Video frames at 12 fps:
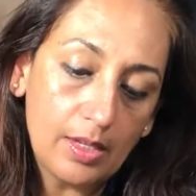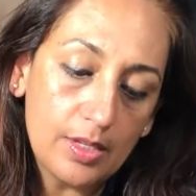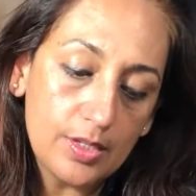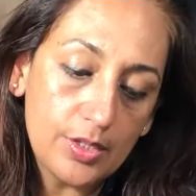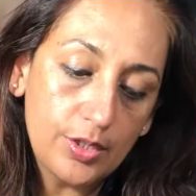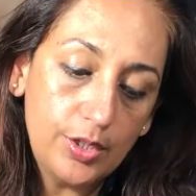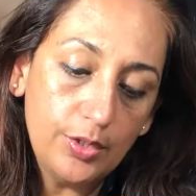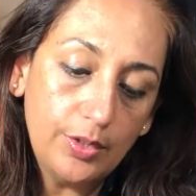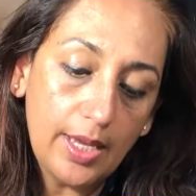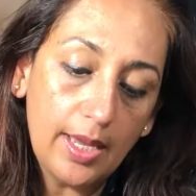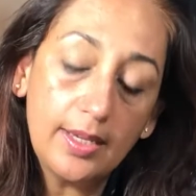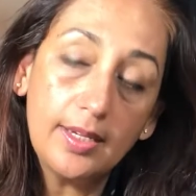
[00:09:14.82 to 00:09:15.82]
So you
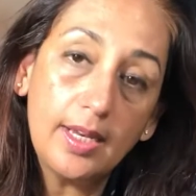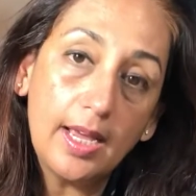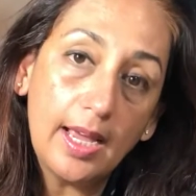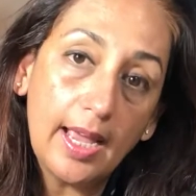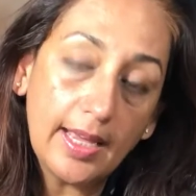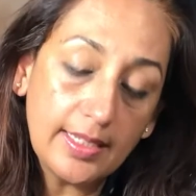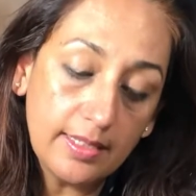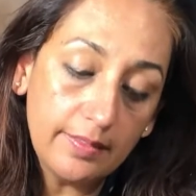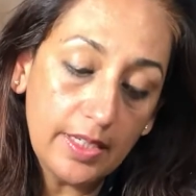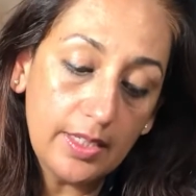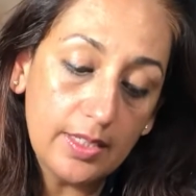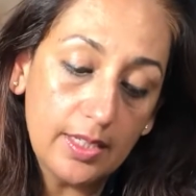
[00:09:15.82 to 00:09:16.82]
can
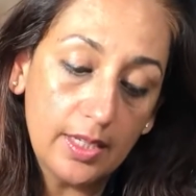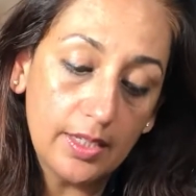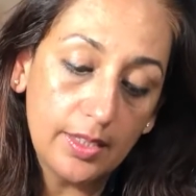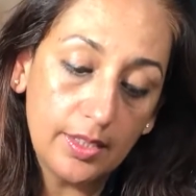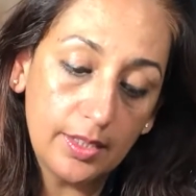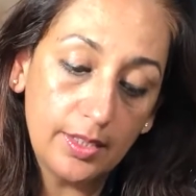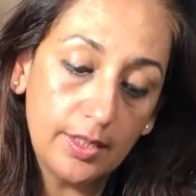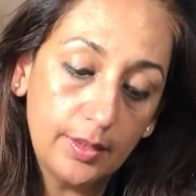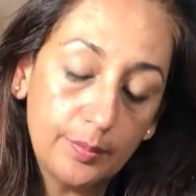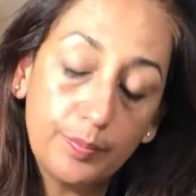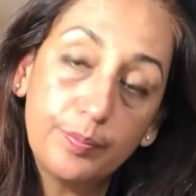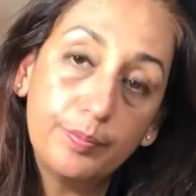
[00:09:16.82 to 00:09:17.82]
activate the
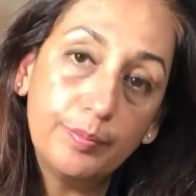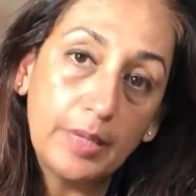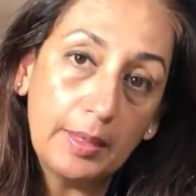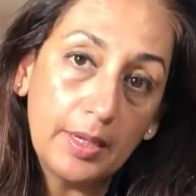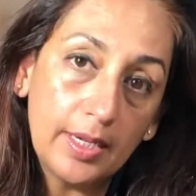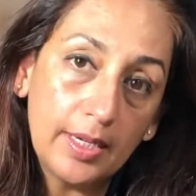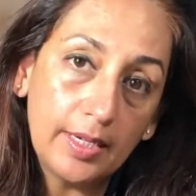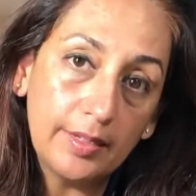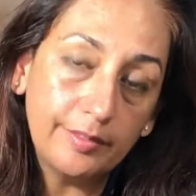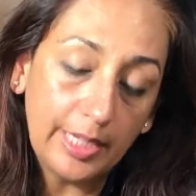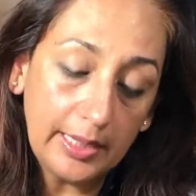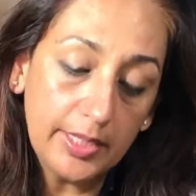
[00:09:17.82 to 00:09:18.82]

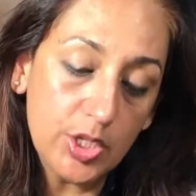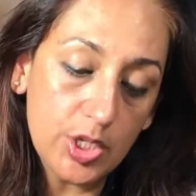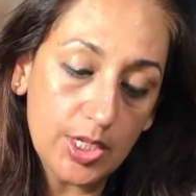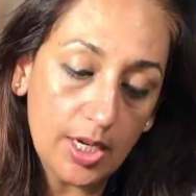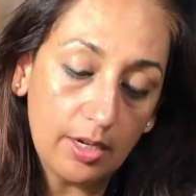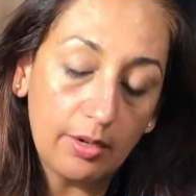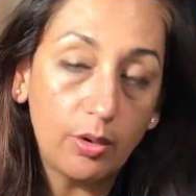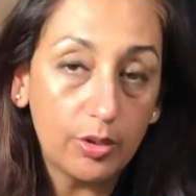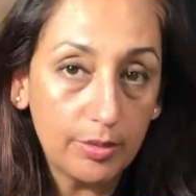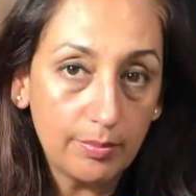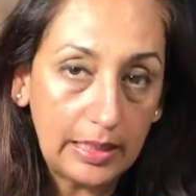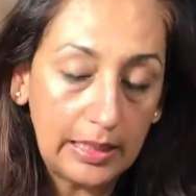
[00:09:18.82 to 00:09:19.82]
wealth star or
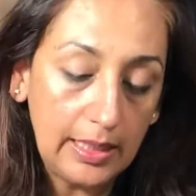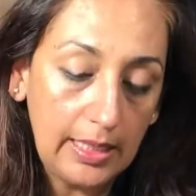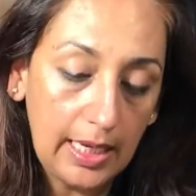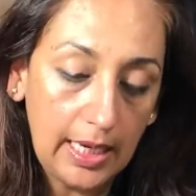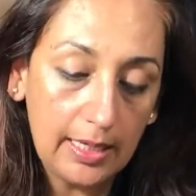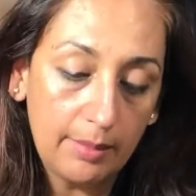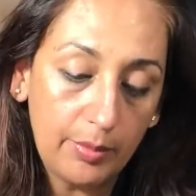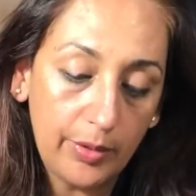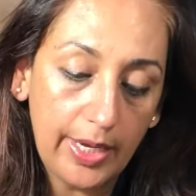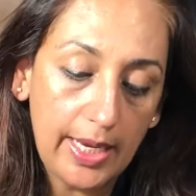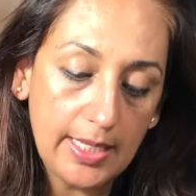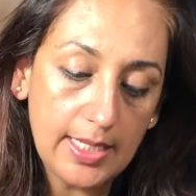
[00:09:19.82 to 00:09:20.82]
the monthly number
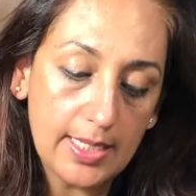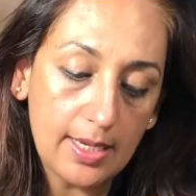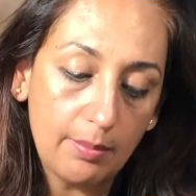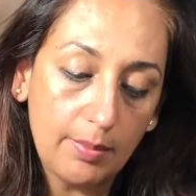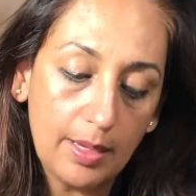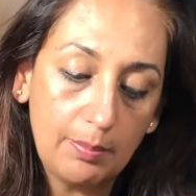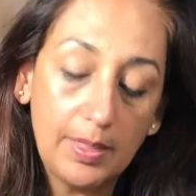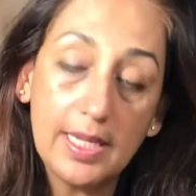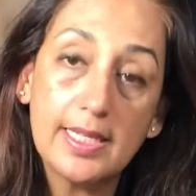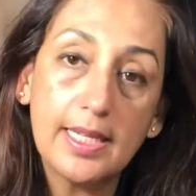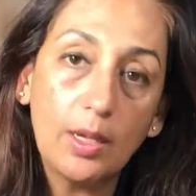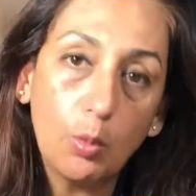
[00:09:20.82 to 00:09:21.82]
8 star by
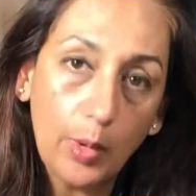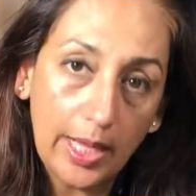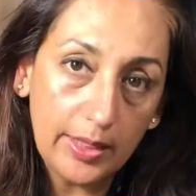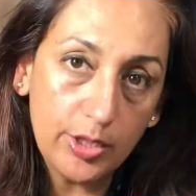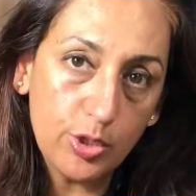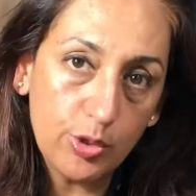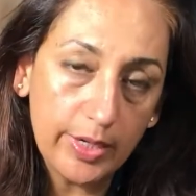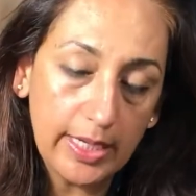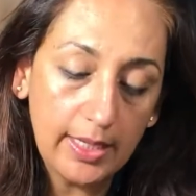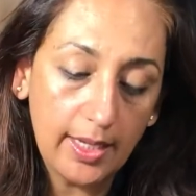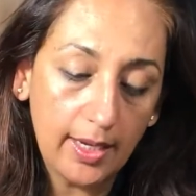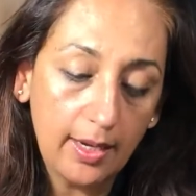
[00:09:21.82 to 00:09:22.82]
placing a wealth tree
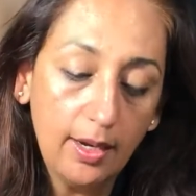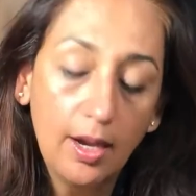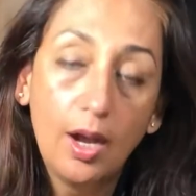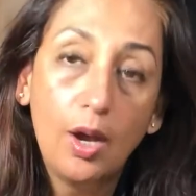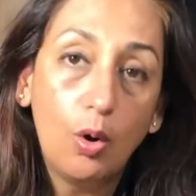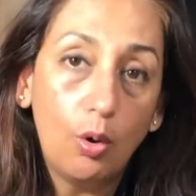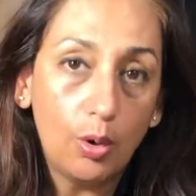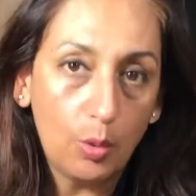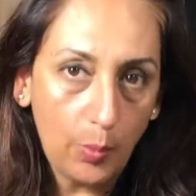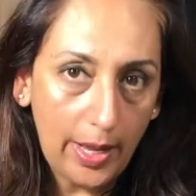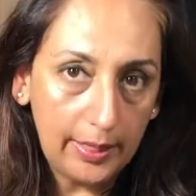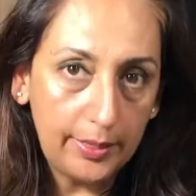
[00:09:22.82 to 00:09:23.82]
there, or a
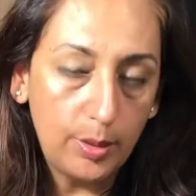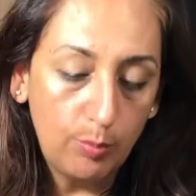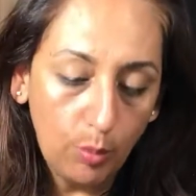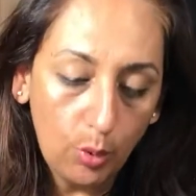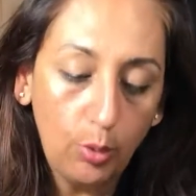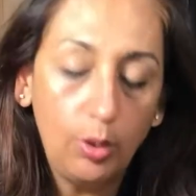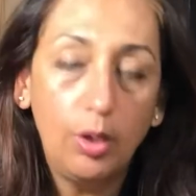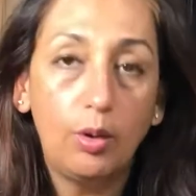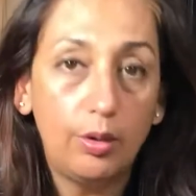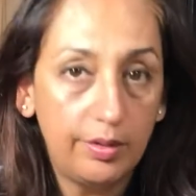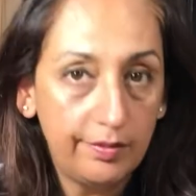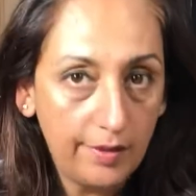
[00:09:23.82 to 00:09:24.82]
wealth bowl
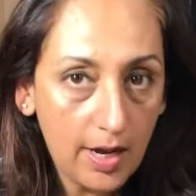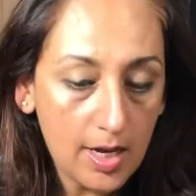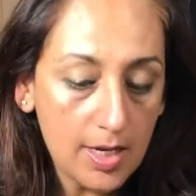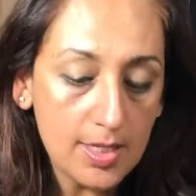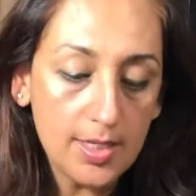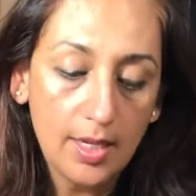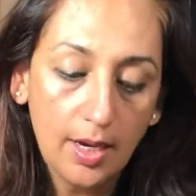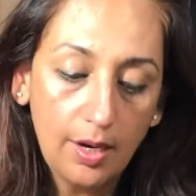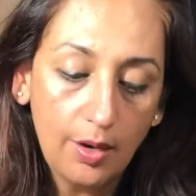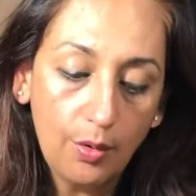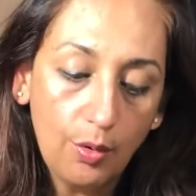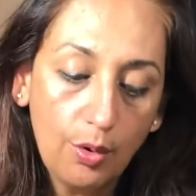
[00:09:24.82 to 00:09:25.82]
or a vase,
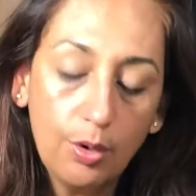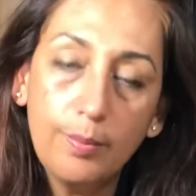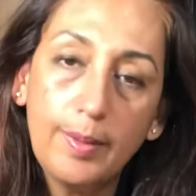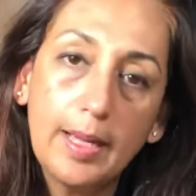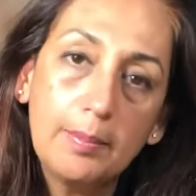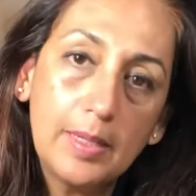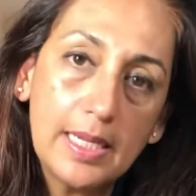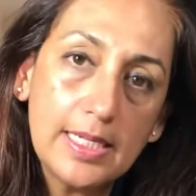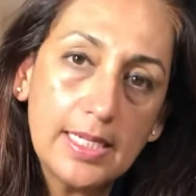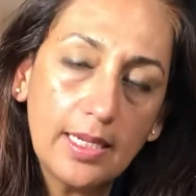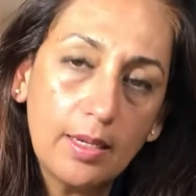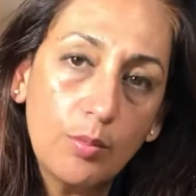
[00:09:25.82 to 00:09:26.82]
or by
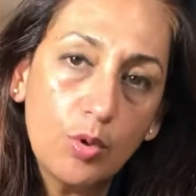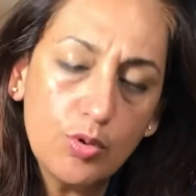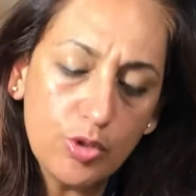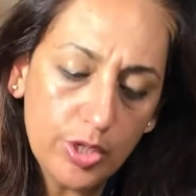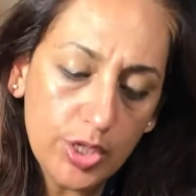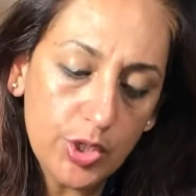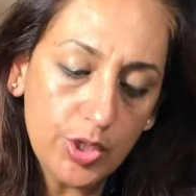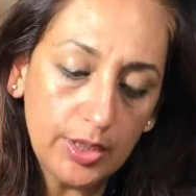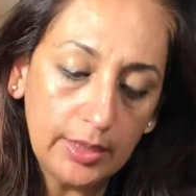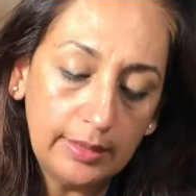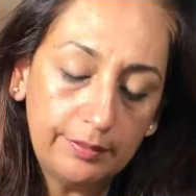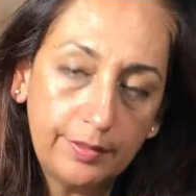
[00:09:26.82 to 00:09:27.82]
placing a more
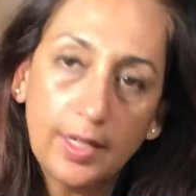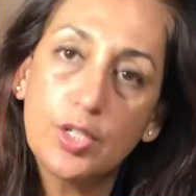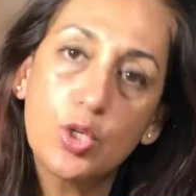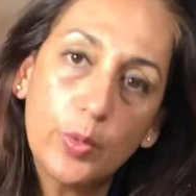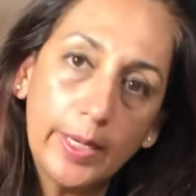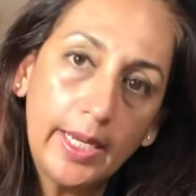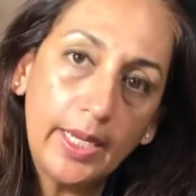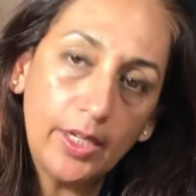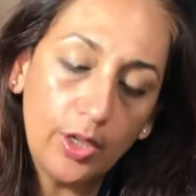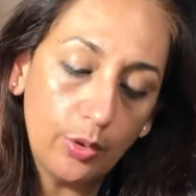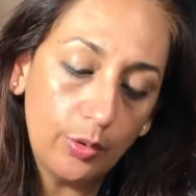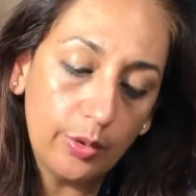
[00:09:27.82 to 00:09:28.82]
traditional Feng Shui
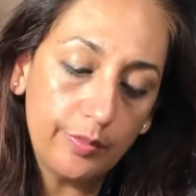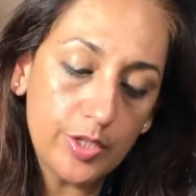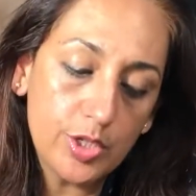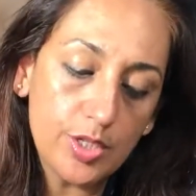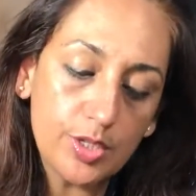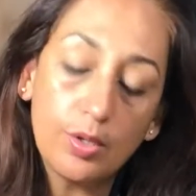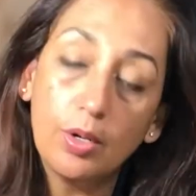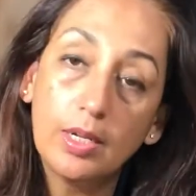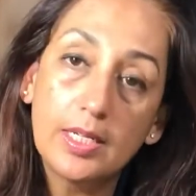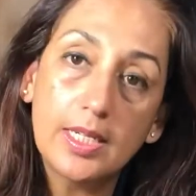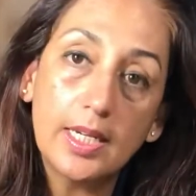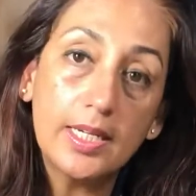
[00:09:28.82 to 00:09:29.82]
cure, which is
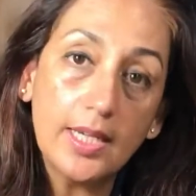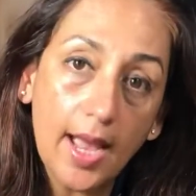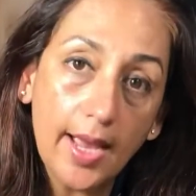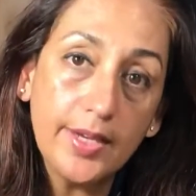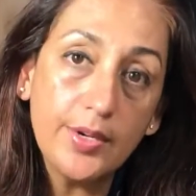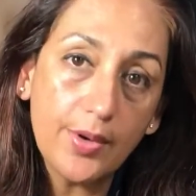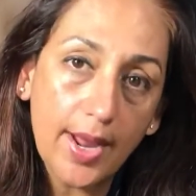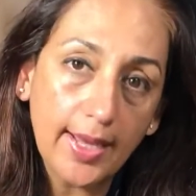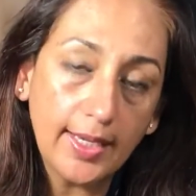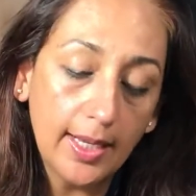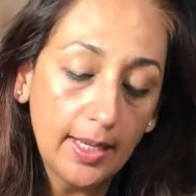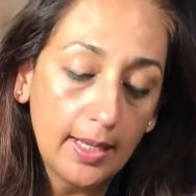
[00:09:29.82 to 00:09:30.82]
called a
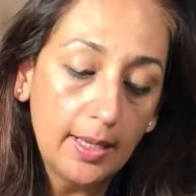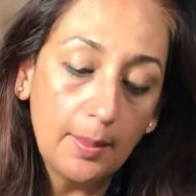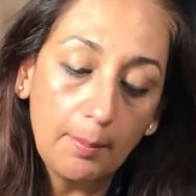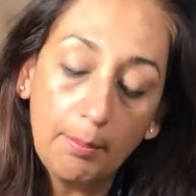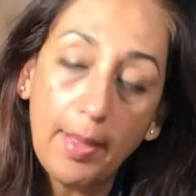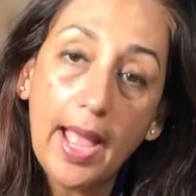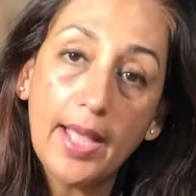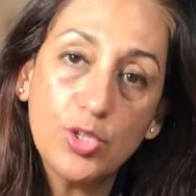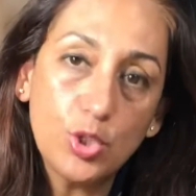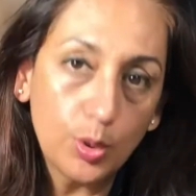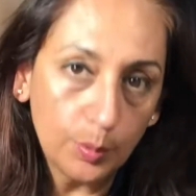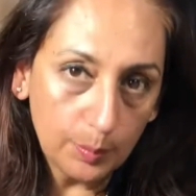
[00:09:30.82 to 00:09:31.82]
9-rank
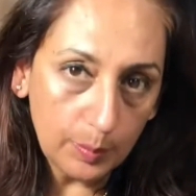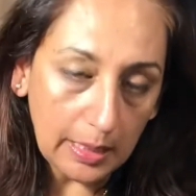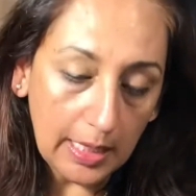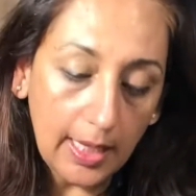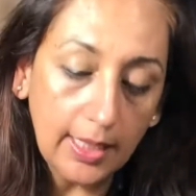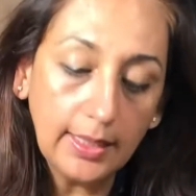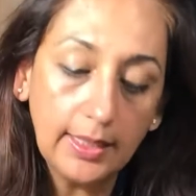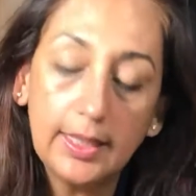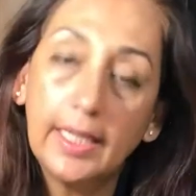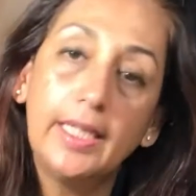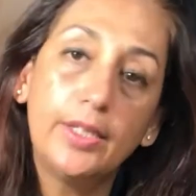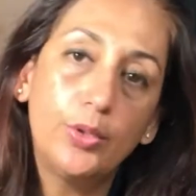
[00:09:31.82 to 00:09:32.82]
badge plaque
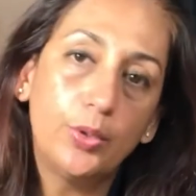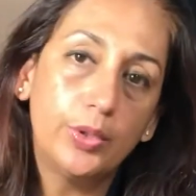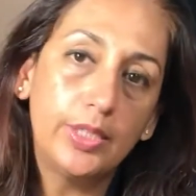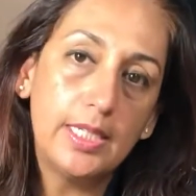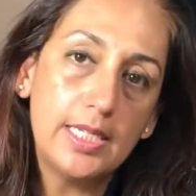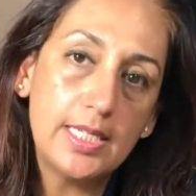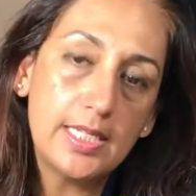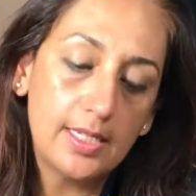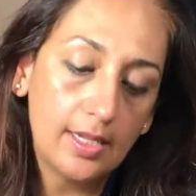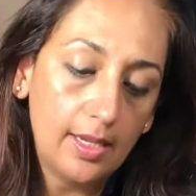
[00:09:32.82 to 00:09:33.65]
in the northeast.